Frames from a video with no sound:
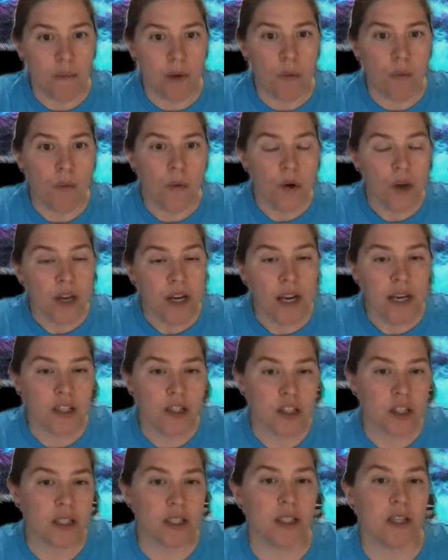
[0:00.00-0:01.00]
Would I
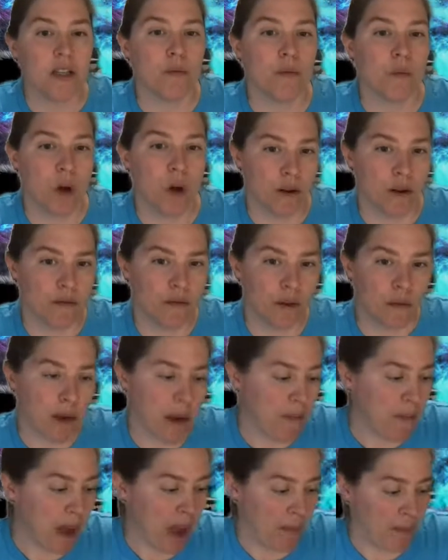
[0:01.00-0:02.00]
just need one for
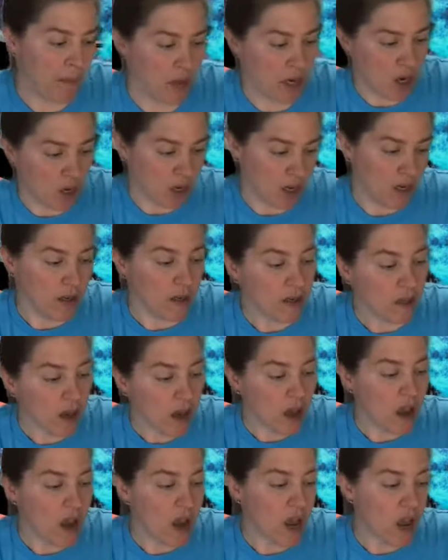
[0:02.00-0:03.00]
my Papillon?
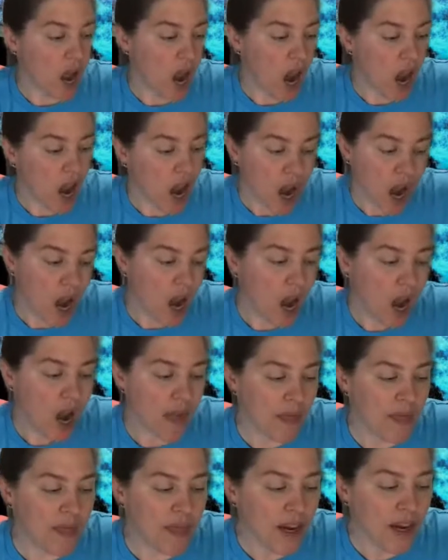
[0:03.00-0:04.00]

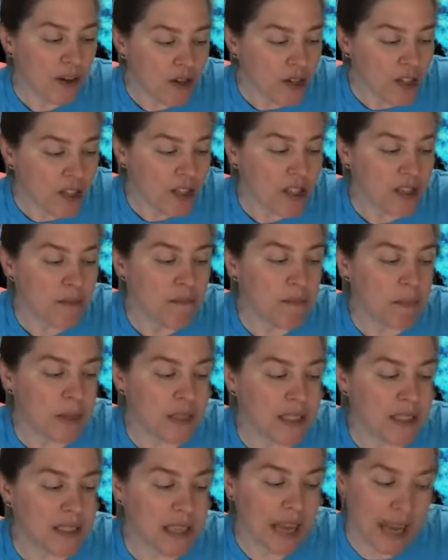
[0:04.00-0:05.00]
There is
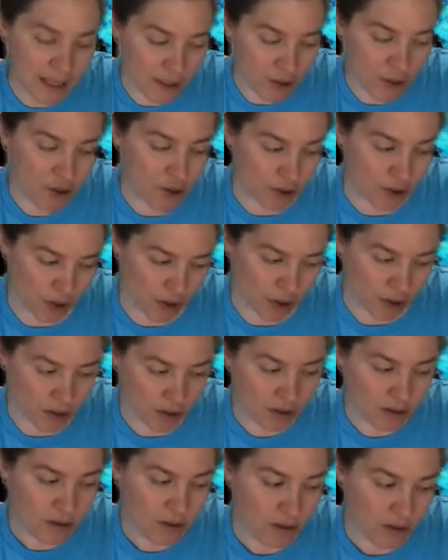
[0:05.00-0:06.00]
the
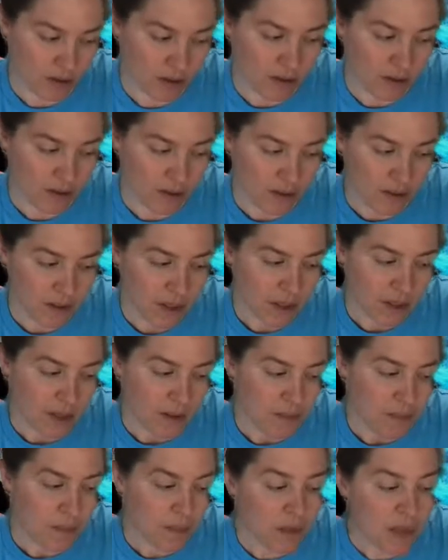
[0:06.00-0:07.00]
potential.
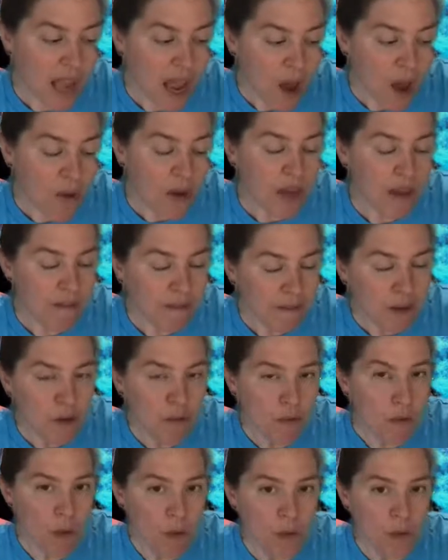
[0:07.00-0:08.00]
Now, if
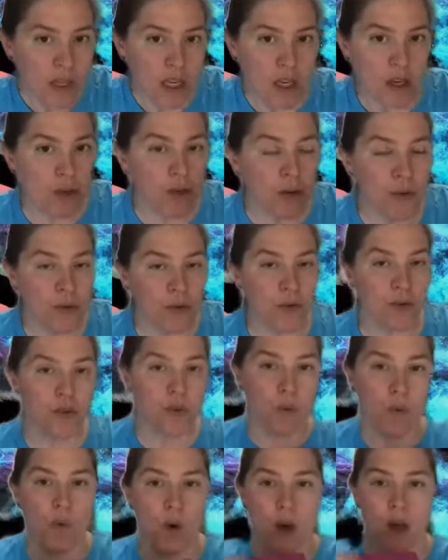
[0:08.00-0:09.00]
you only
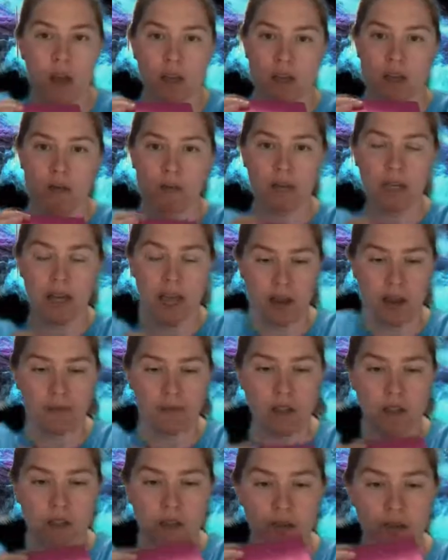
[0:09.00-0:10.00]
used one, you would
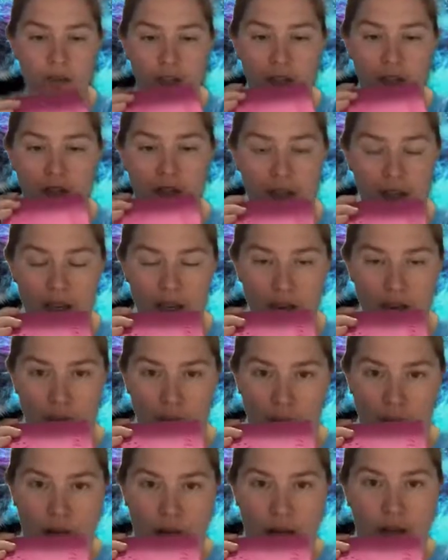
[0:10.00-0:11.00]
have to use it
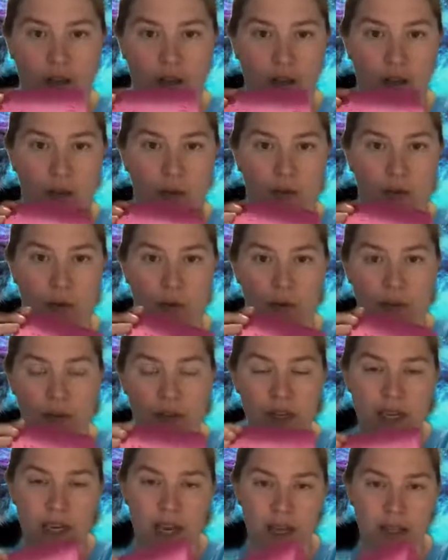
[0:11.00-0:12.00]
lengthwise, so you'd
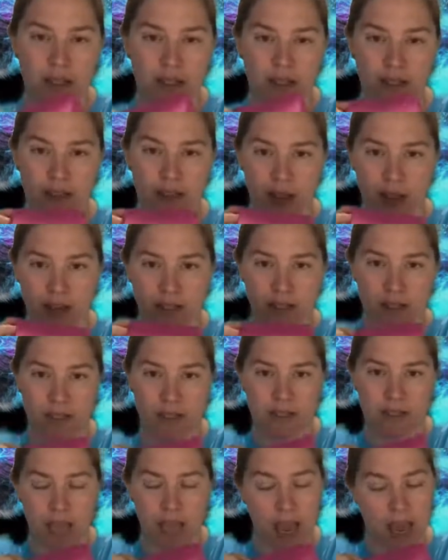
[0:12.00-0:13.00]
only get side
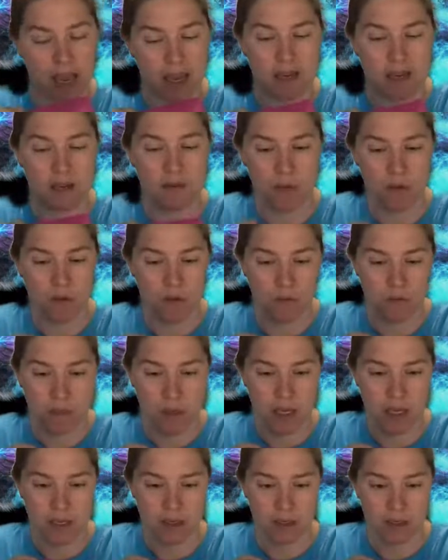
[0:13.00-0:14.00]
to side
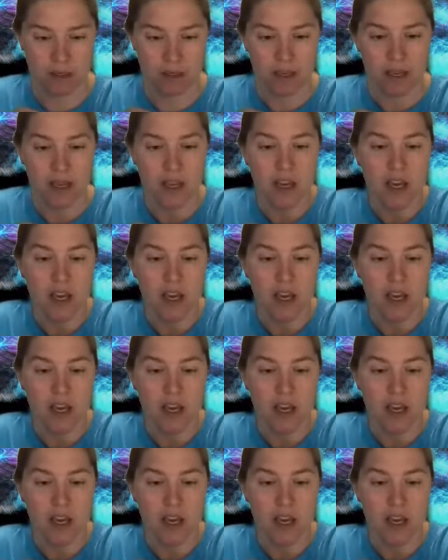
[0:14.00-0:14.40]
movement.